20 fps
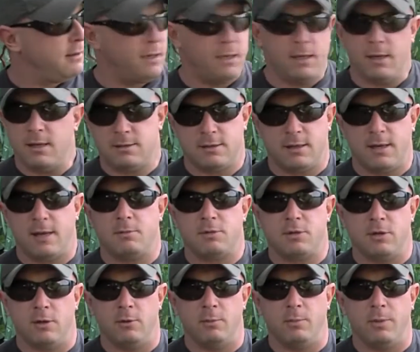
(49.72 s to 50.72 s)
It's an
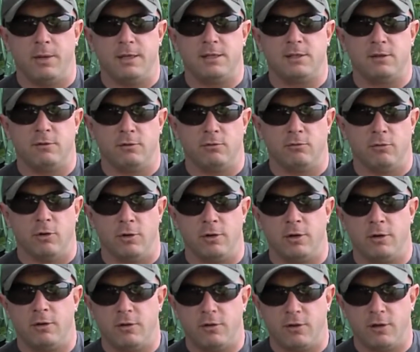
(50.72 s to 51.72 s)
absolute beast of a rod,
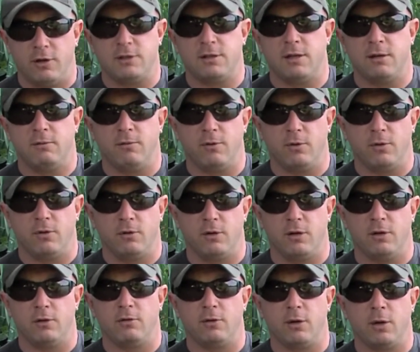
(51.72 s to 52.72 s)
13 foot
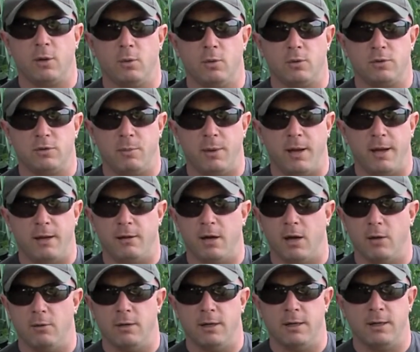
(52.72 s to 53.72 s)
3 3/4 pound
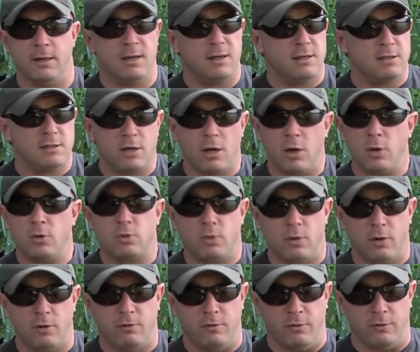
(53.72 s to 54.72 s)
only. No
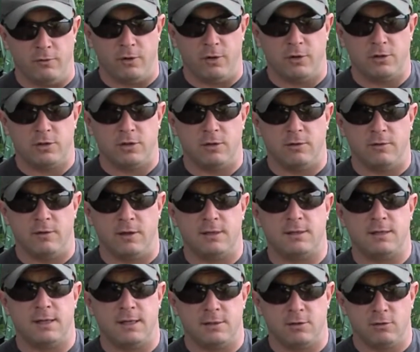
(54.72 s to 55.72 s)
12-foot version of
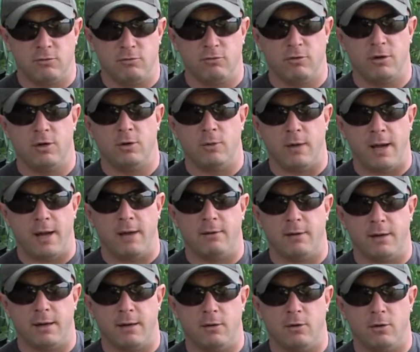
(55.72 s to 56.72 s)
this. It is a real out
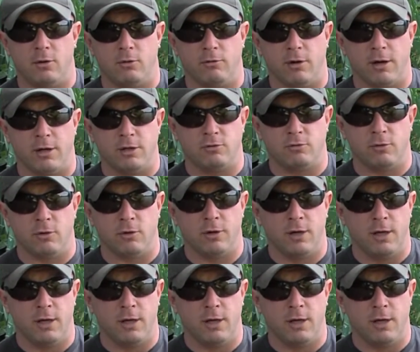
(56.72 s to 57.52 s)
and out long range rod,